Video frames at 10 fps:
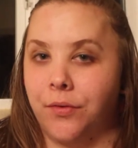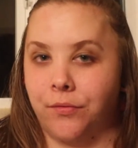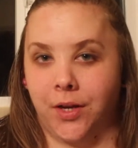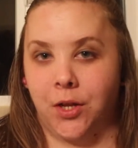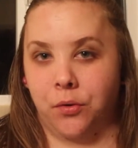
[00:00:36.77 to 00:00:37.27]

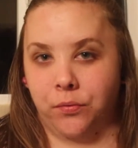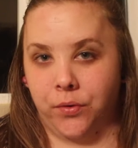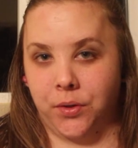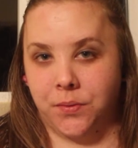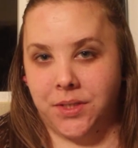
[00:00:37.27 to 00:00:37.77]
Video
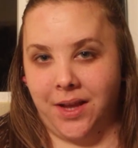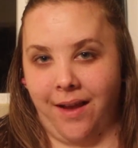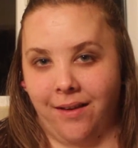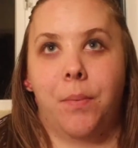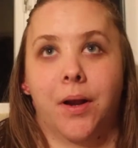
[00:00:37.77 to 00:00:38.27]
for you
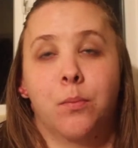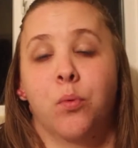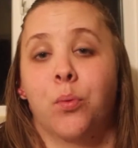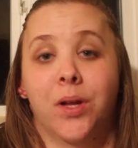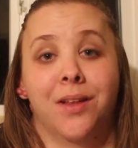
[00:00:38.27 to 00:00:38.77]
today, but
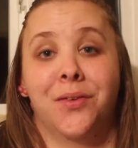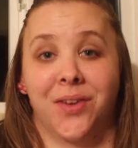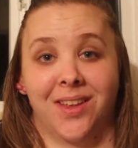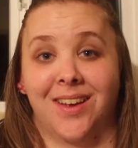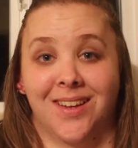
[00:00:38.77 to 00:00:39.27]
I'm
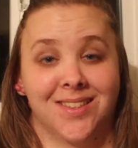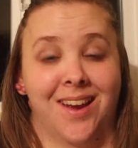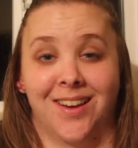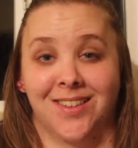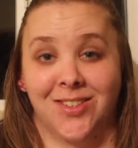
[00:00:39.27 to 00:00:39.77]
really
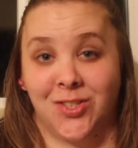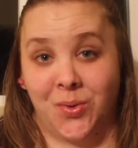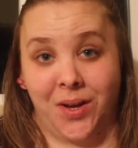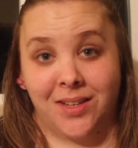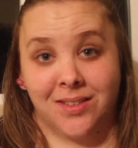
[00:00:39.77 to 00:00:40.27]
excited to
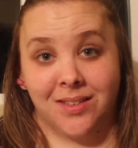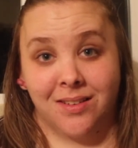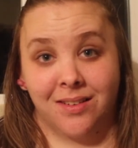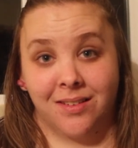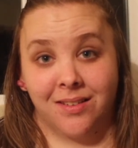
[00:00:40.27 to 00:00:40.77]
do it,
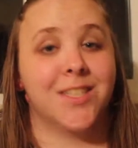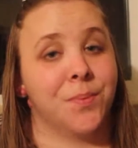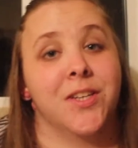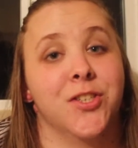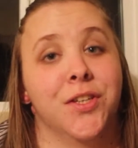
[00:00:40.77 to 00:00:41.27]

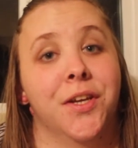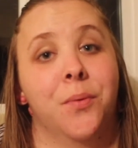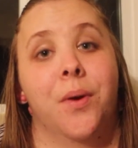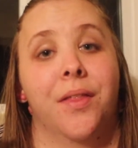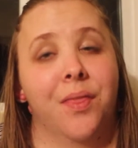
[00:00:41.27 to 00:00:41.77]
especially
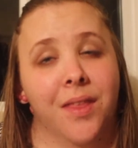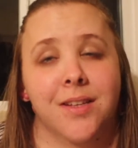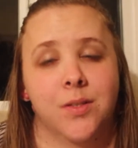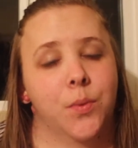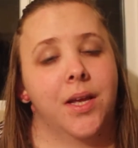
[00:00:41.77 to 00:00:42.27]
with
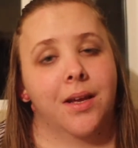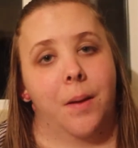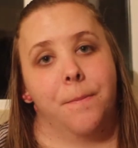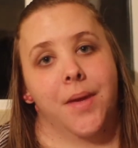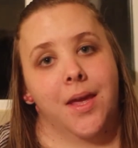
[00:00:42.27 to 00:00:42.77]
this week
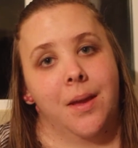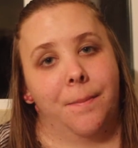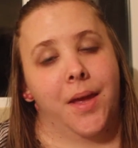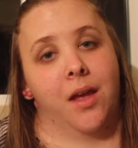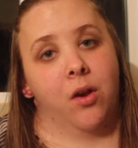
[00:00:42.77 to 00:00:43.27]

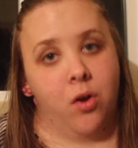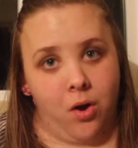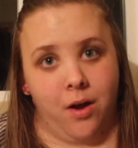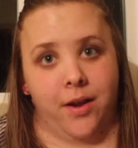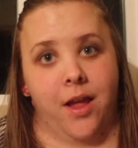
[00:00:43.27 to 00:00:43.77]
me being
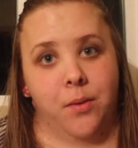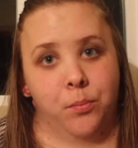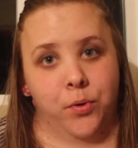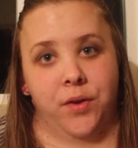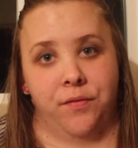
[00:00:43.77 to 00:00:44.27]
gone
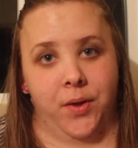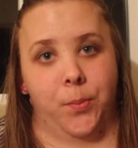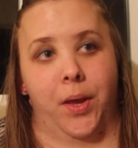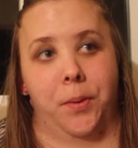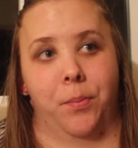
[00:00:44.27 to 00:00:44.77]
and
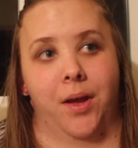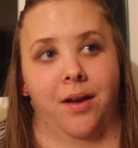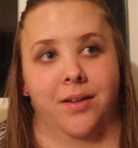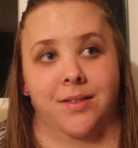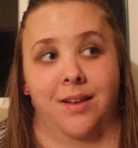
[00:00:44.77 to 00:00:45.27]
pre-filming
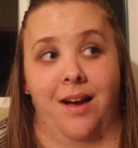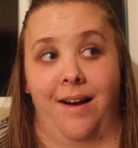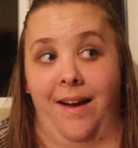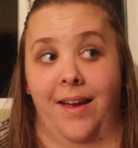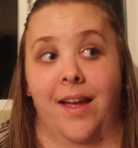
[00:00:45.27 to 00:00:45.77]
because
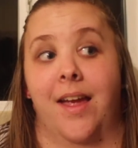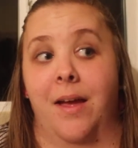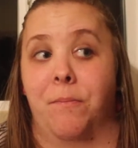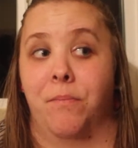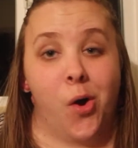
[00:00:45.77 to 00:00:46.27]
I
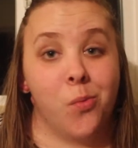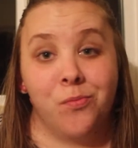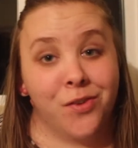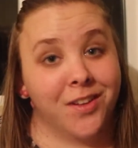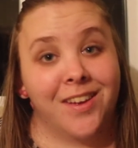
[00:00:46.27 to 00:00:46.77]
am
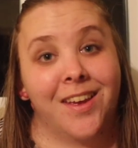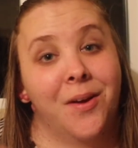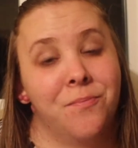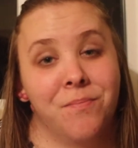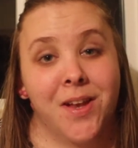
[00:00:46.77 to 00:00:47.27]

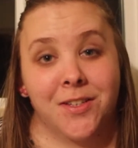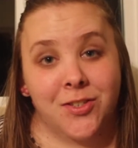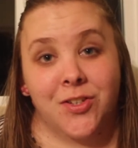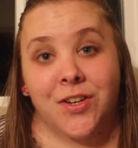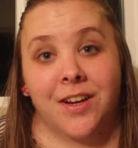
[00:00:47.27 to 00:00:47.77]
hopefully
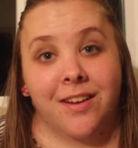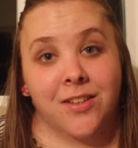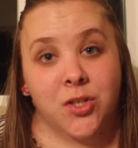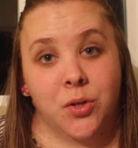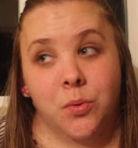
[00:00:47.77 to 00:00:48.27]
ministering
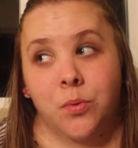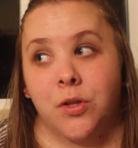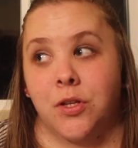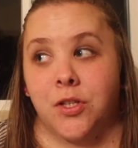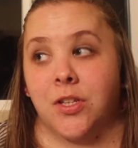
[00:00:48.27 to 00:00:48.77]
to the